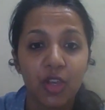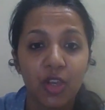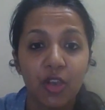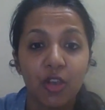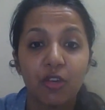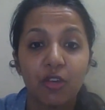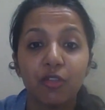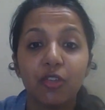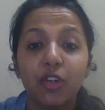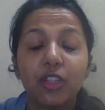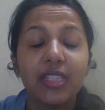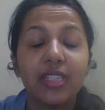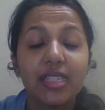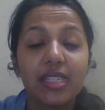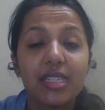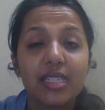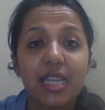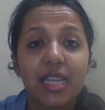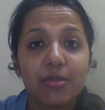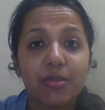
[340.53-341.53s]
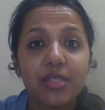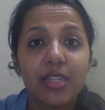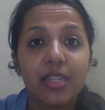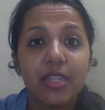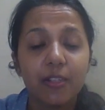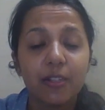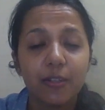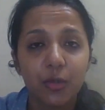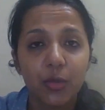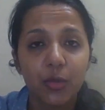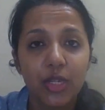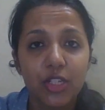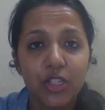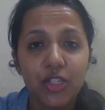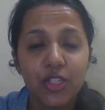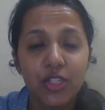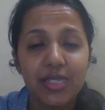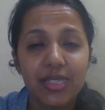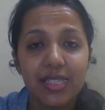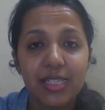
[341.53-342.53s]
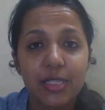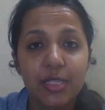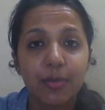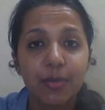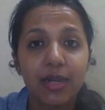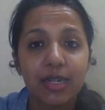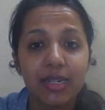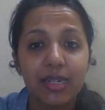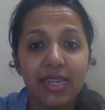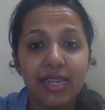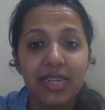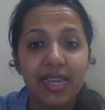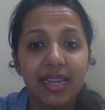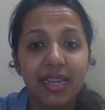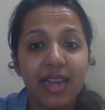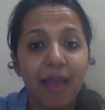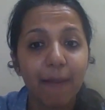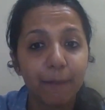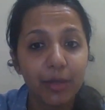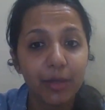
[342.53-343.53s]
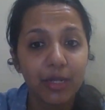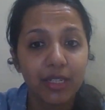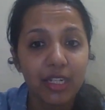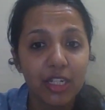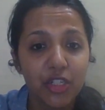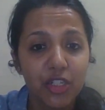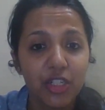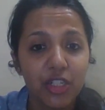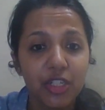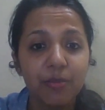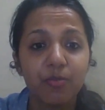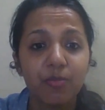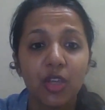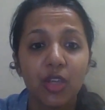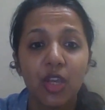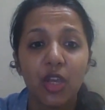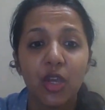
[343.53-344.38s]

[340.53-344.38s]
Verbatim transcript: For this, Stem Cell Innovations is building an application